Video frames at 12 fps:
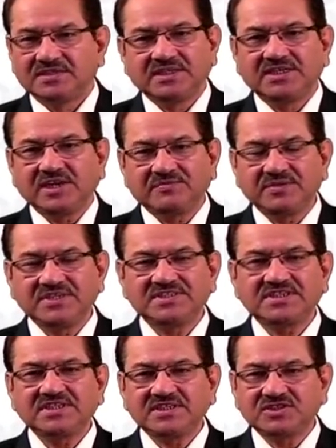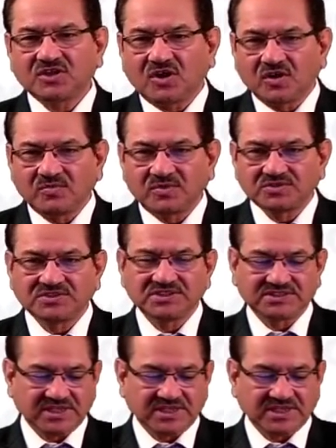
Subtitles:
The definition is almost the